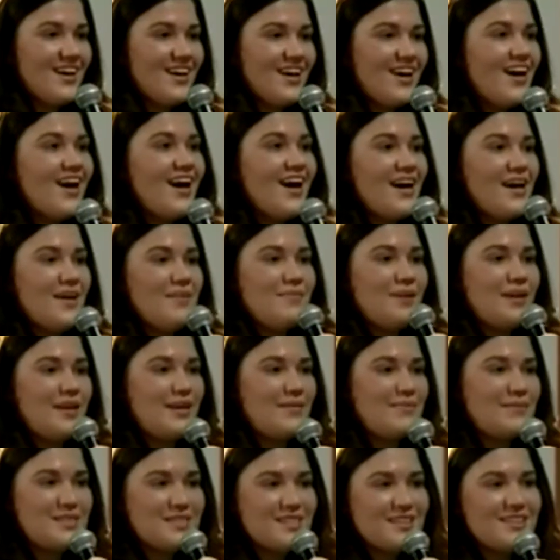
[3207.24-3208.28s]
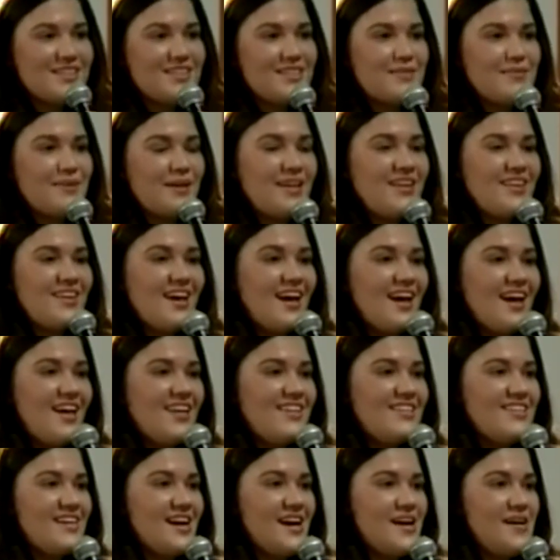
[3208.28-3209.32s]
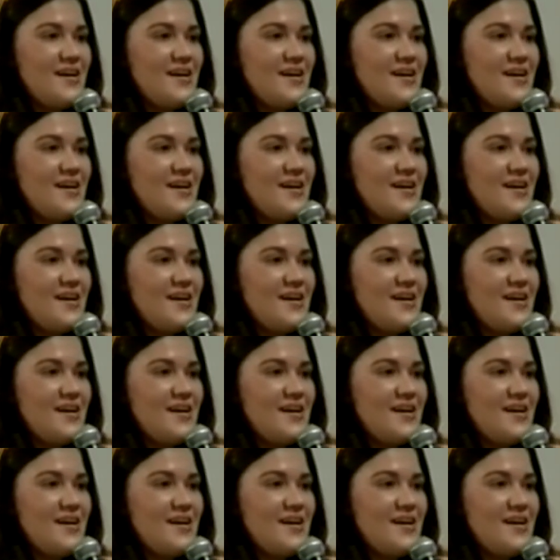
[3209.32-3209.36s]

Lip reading: Hi, my name is Elizabeth, and